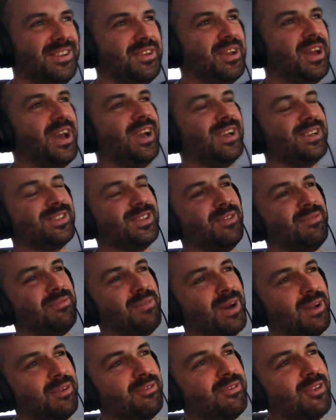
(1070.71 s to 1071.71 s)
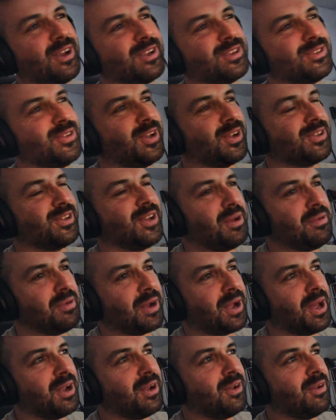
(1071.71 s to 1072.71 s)
Excellent, man. Thanks for your time
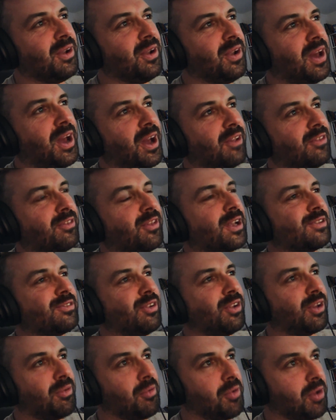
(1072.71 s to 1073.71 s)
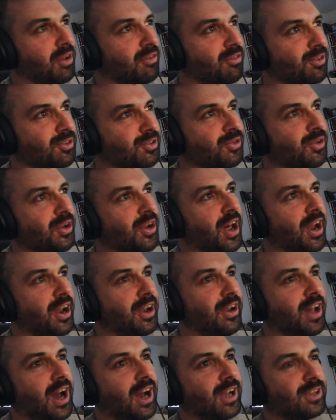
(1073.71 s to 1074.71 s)
again. And thanks for the community for tuning
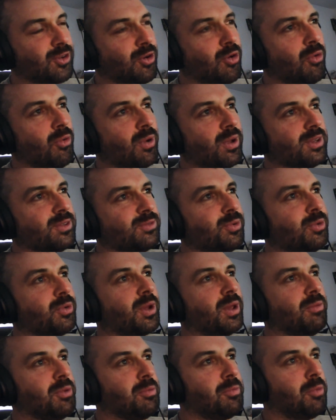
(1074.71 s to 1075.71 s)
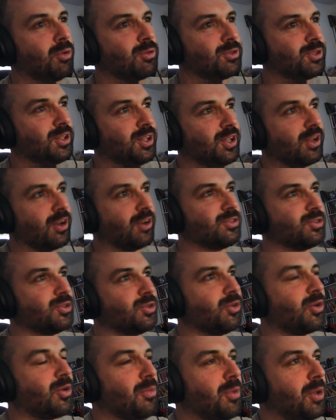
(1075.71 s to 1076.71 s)
in. As always, we'll keep you posted here on
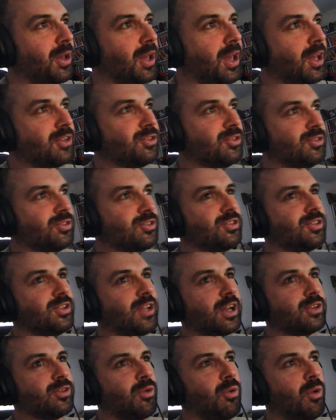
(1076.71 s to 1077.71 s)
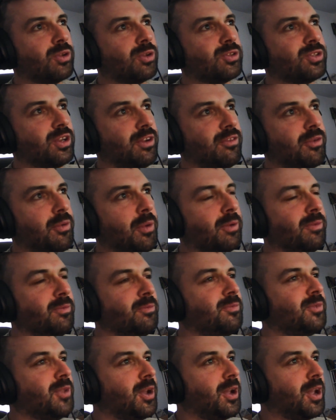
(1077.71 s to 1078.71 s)
Juno Communications. Thanks for watching, everyone.
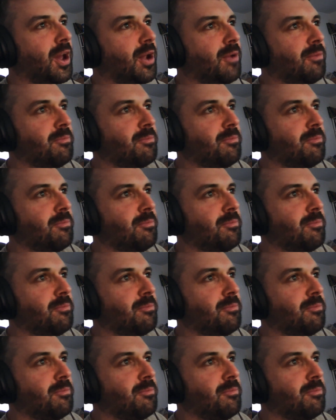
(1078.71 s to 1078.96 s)
Take care.